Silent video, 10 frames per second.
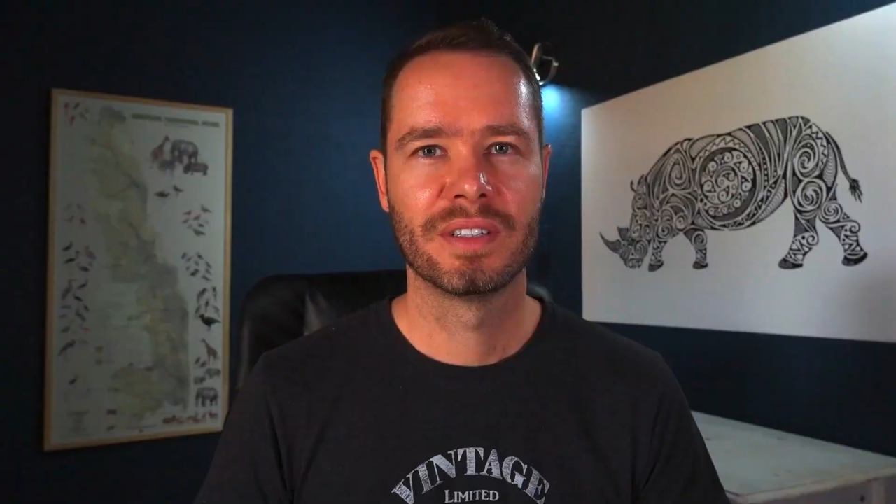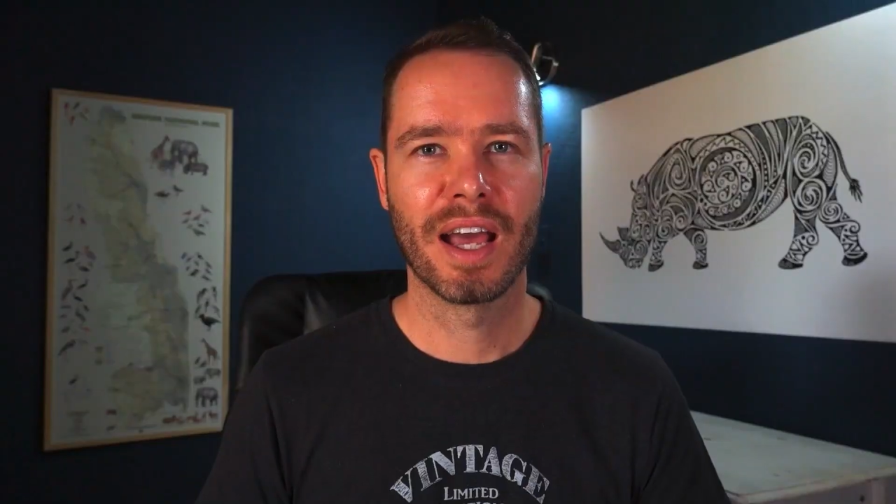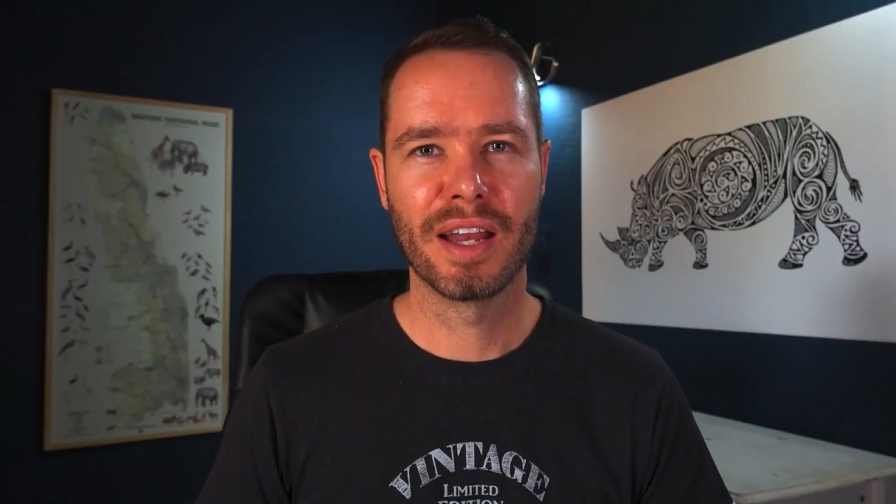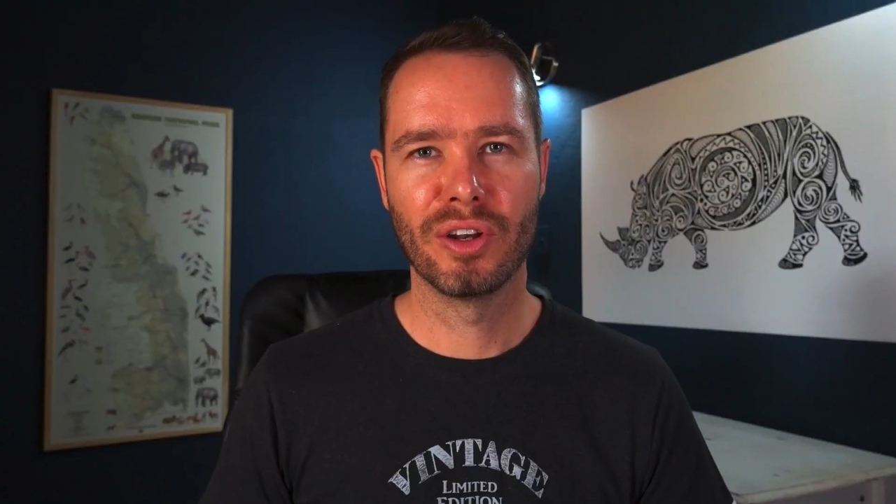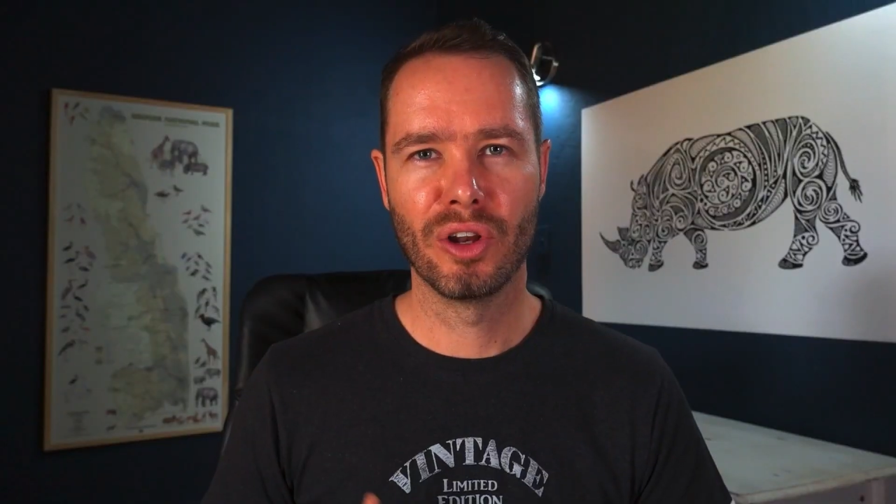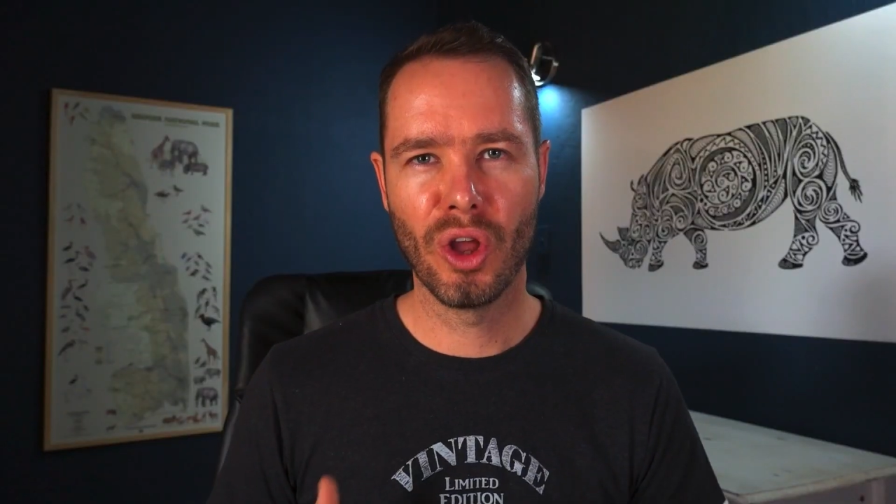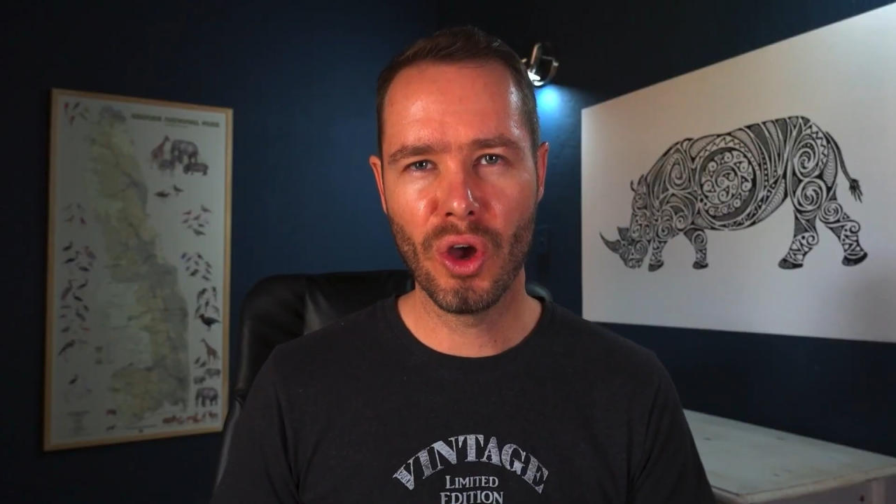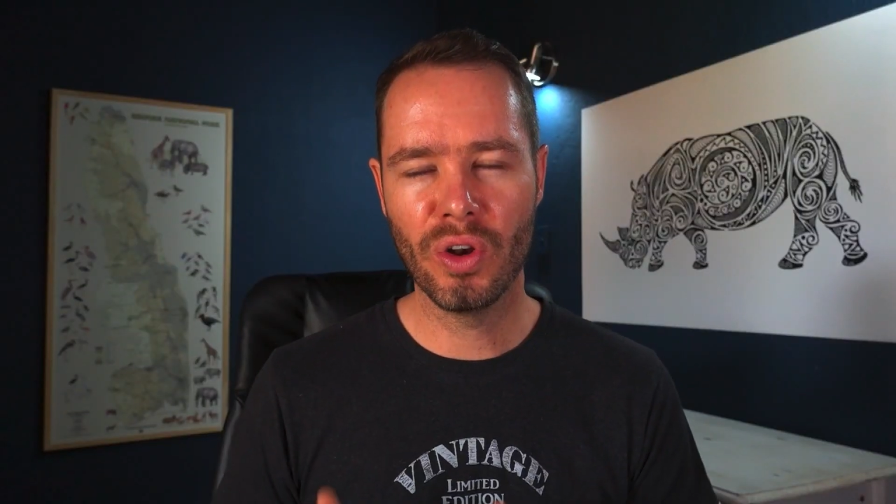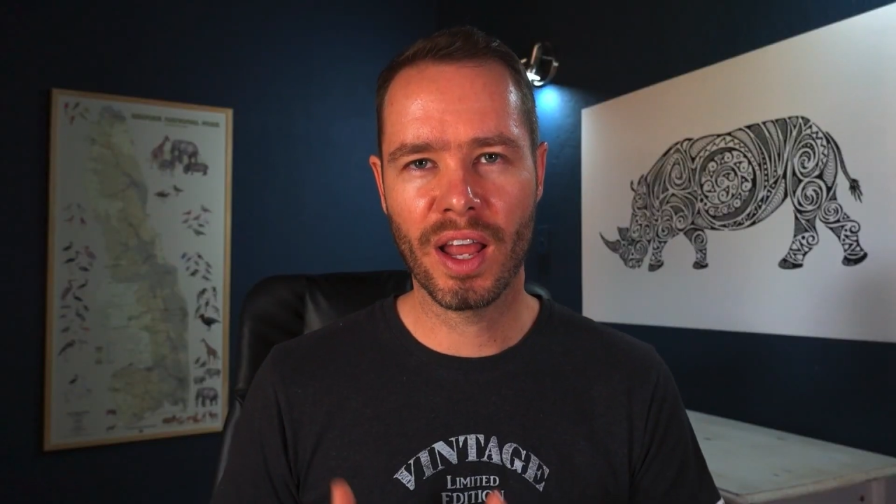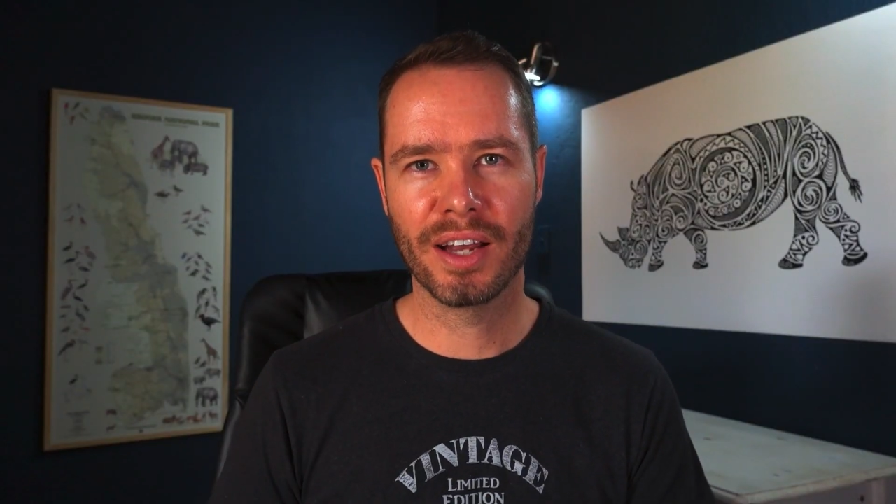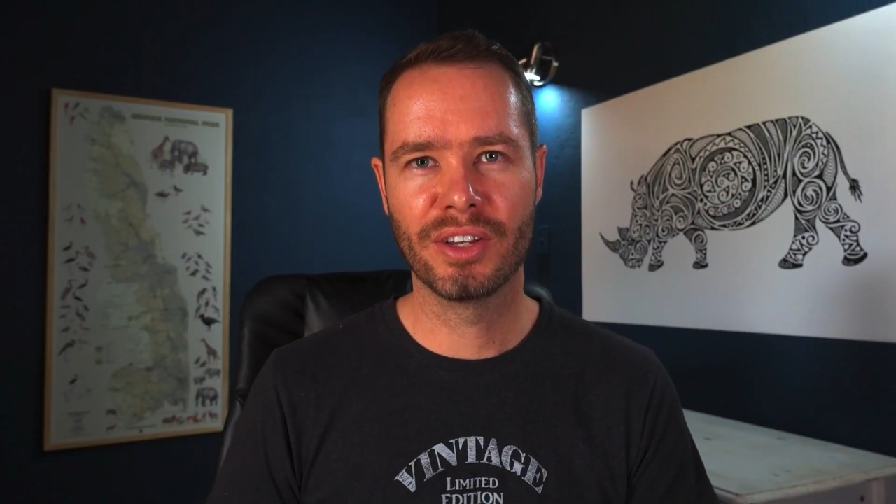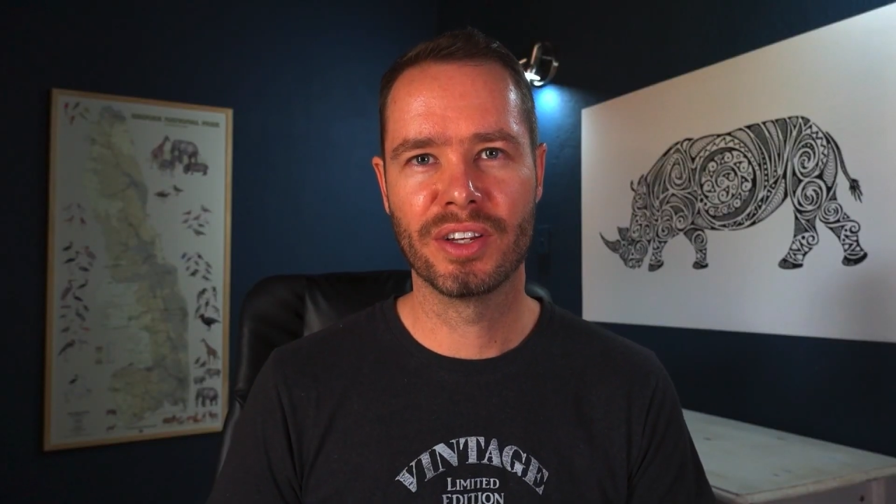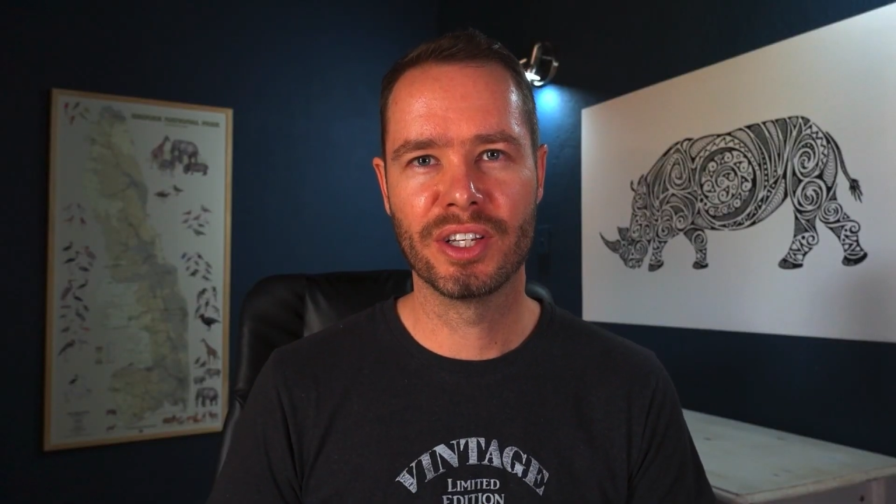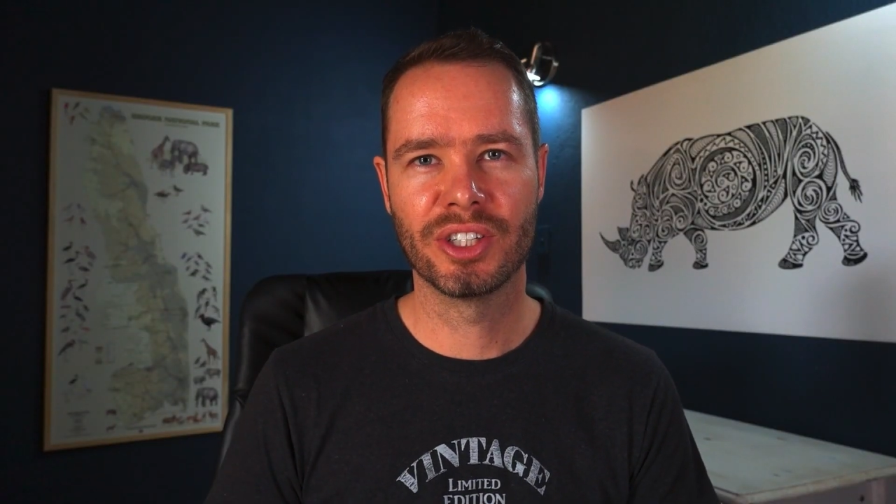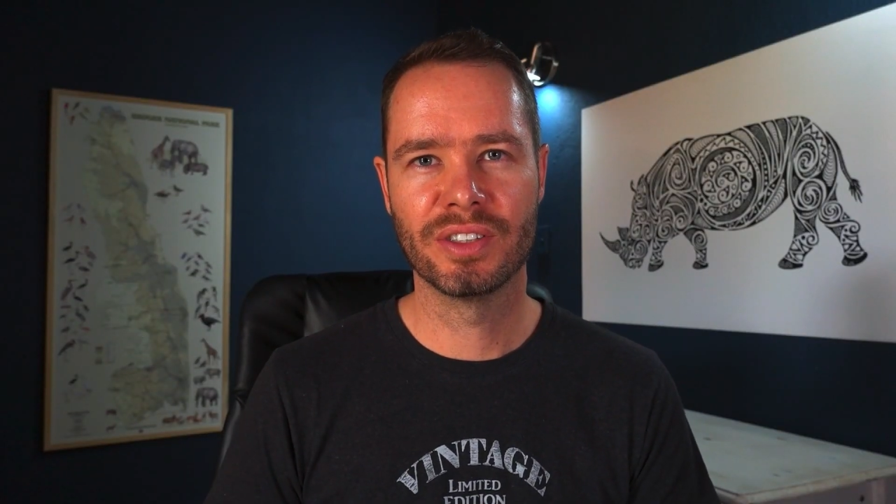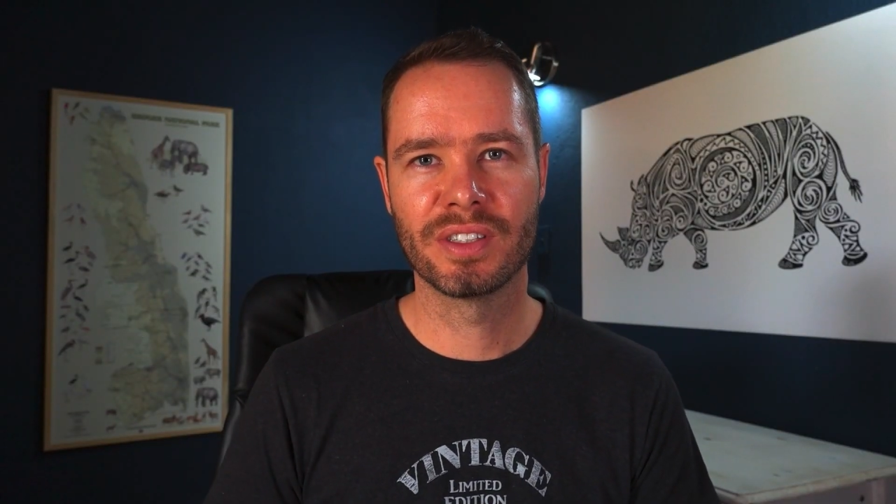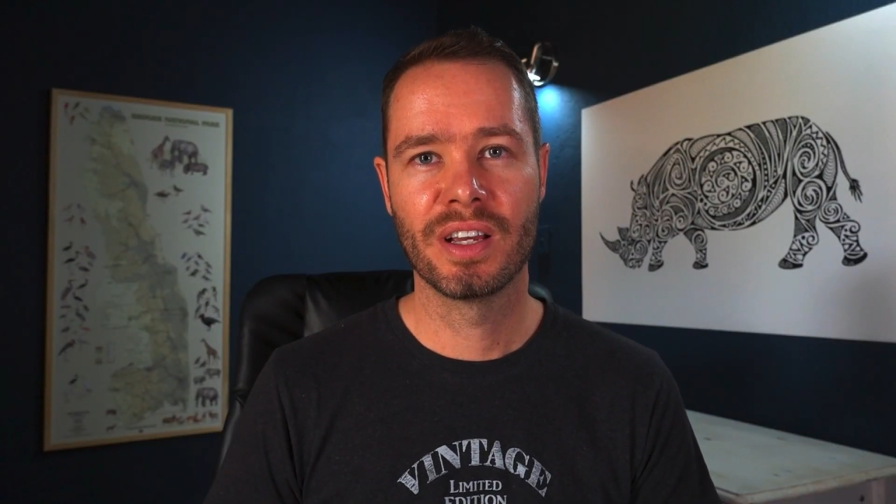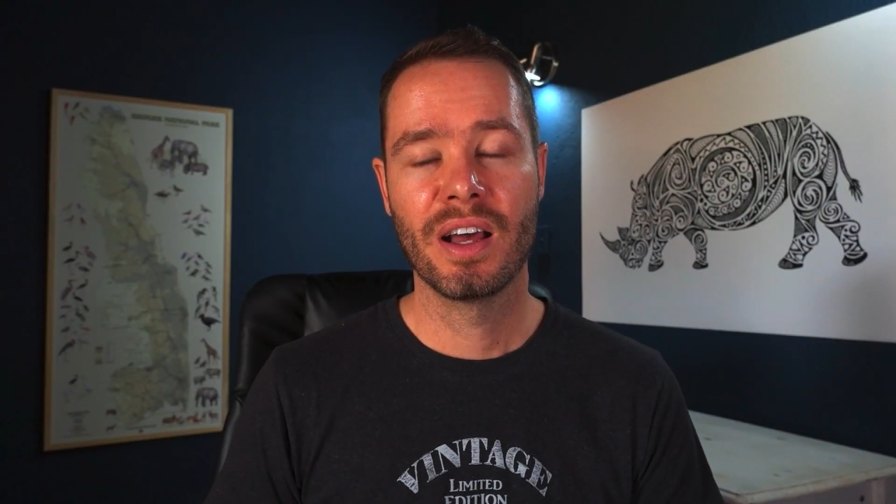And in low light conditions,